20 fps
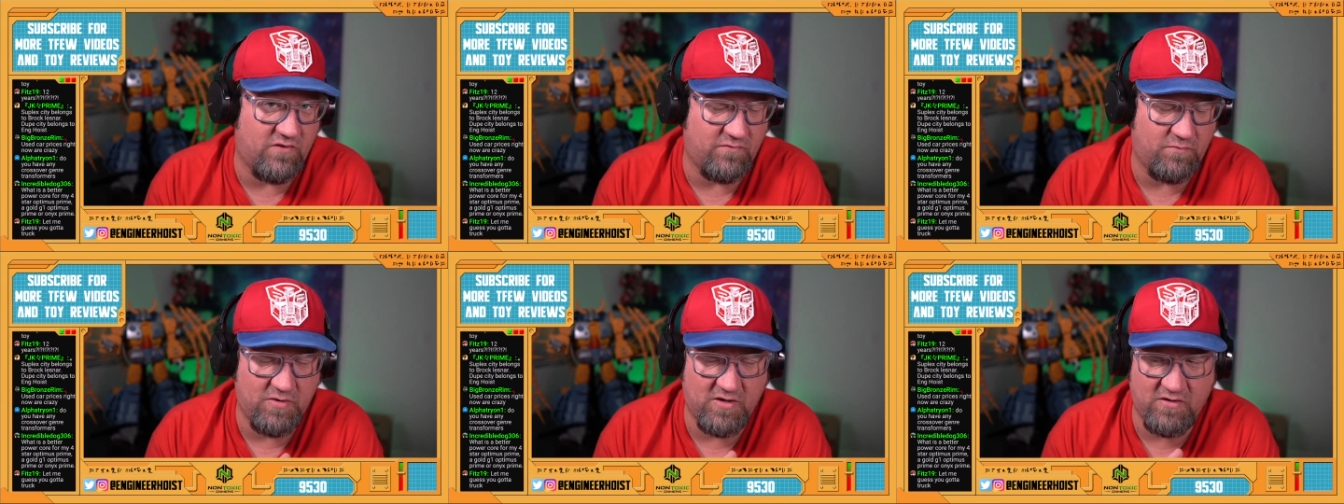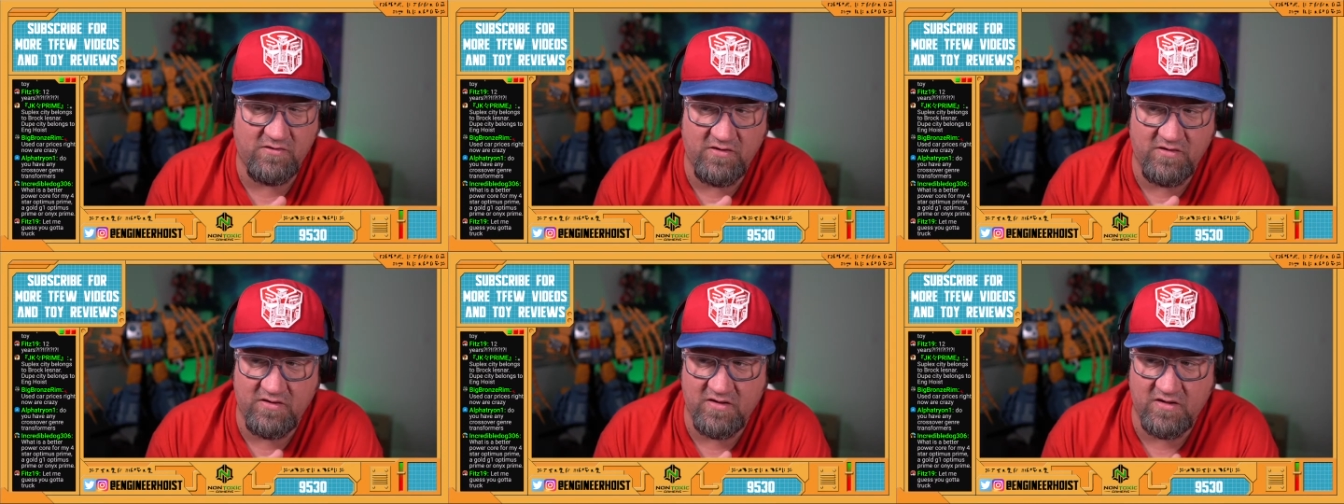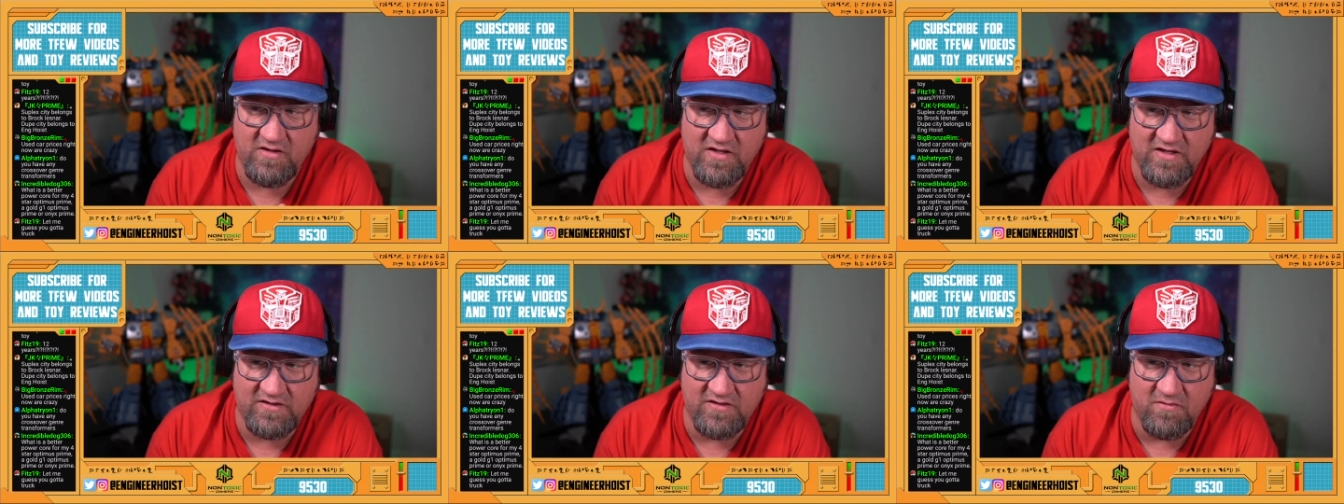Apparently,
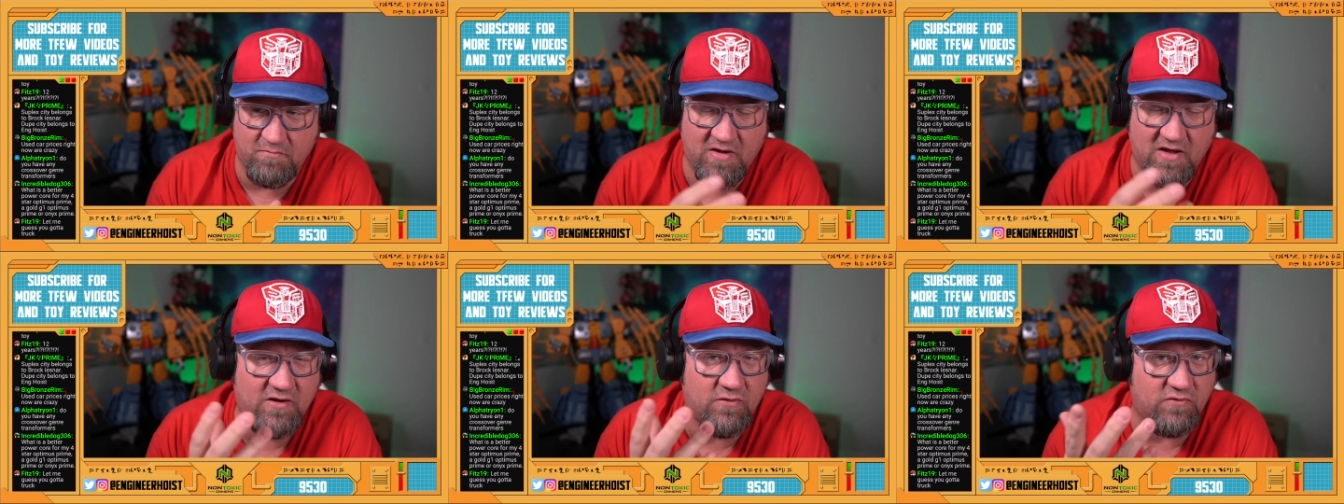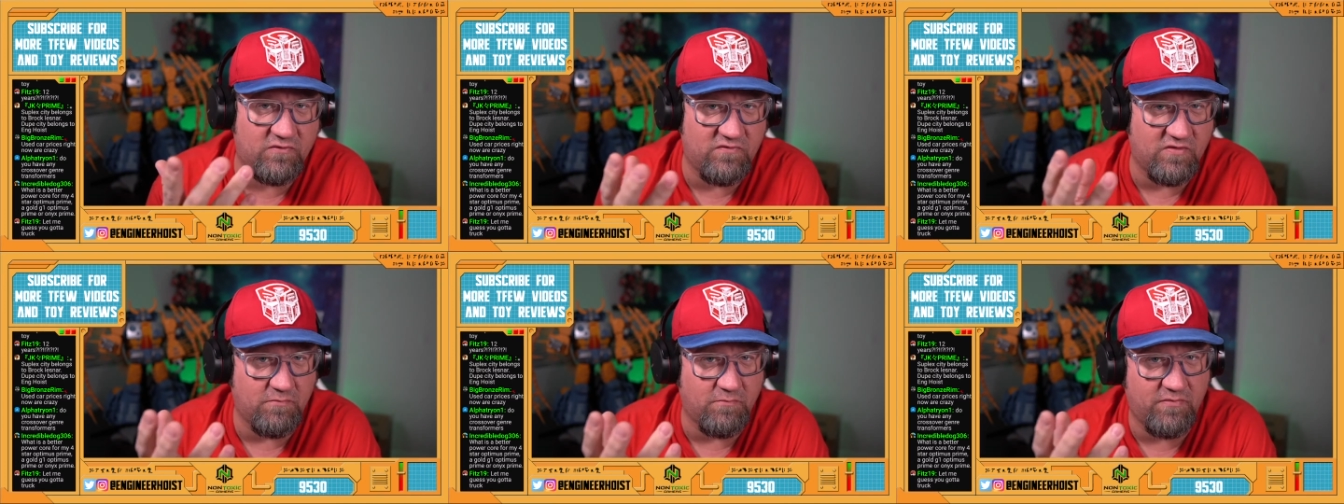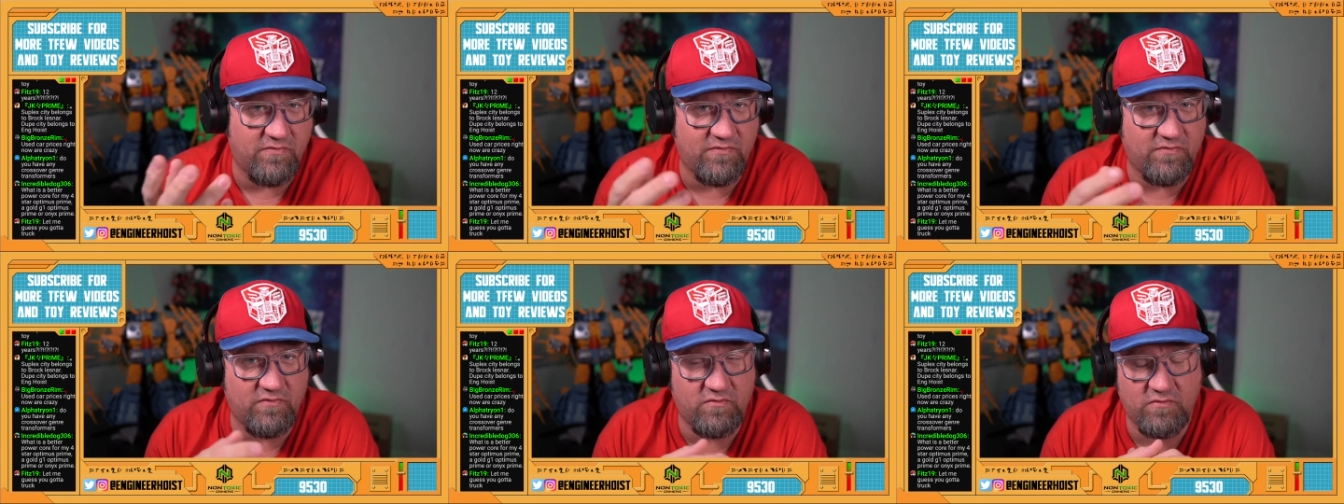that like the microchip,
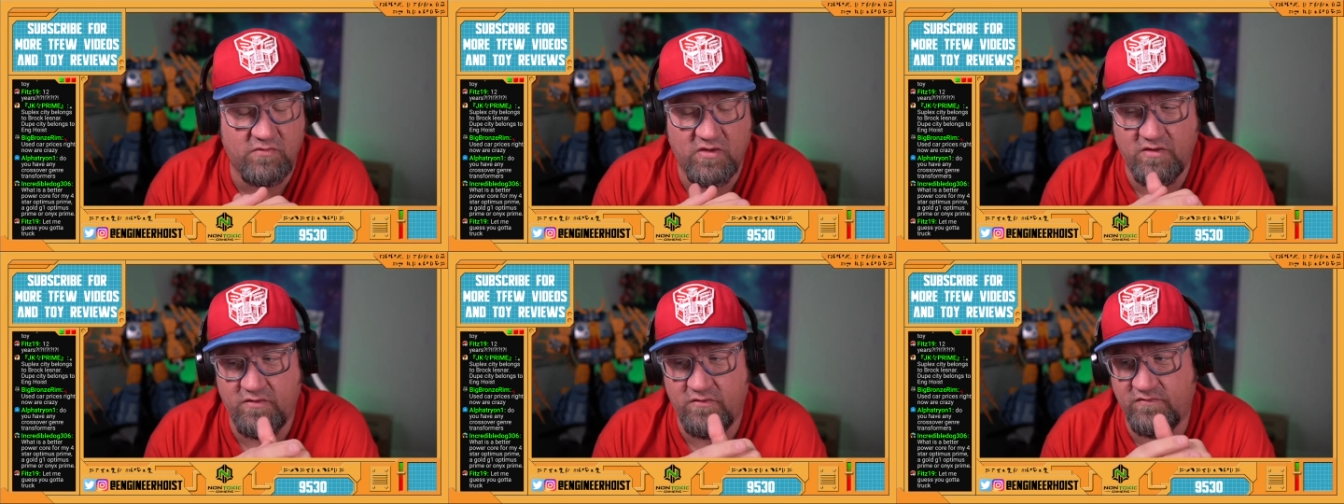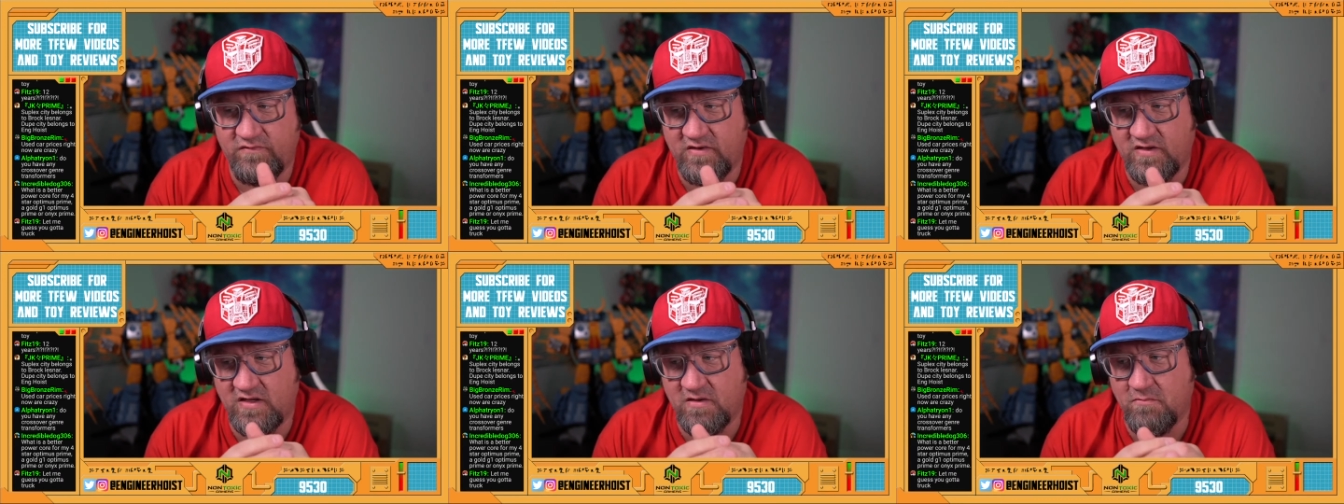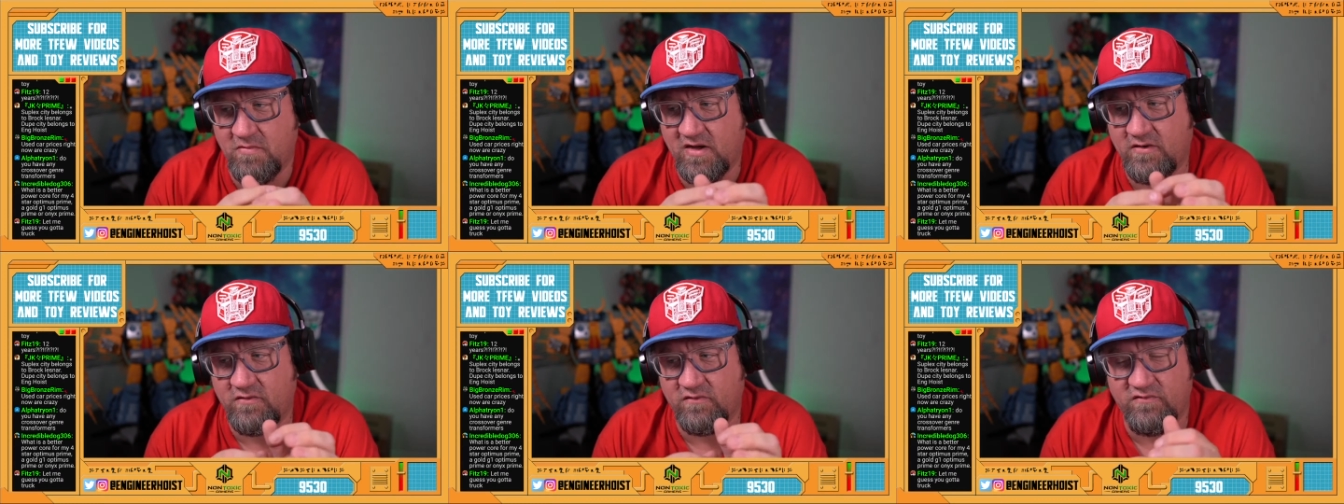there's like a
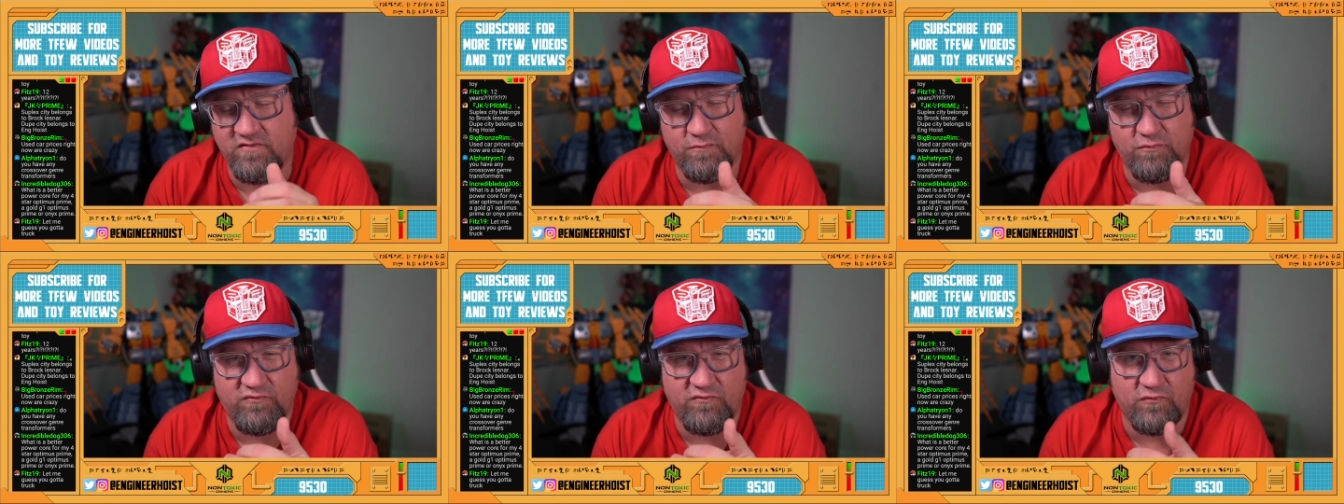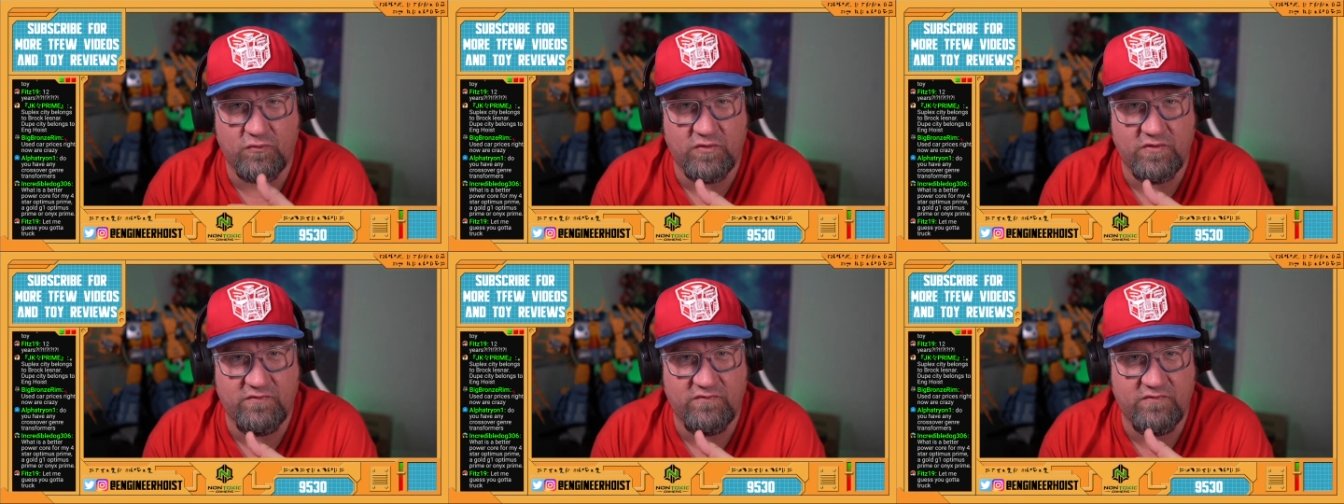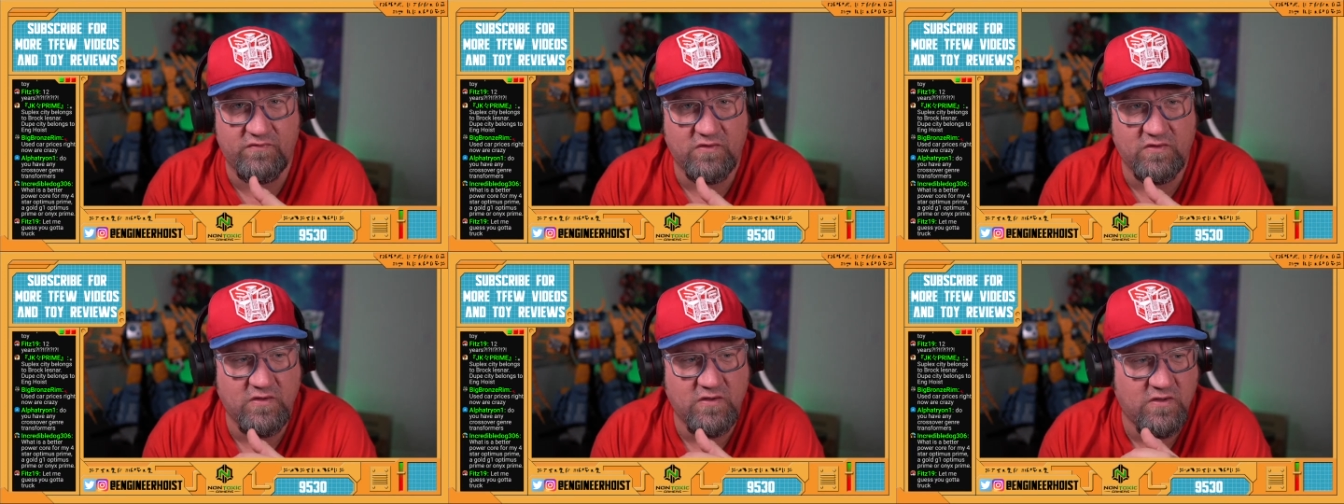microchip shortage.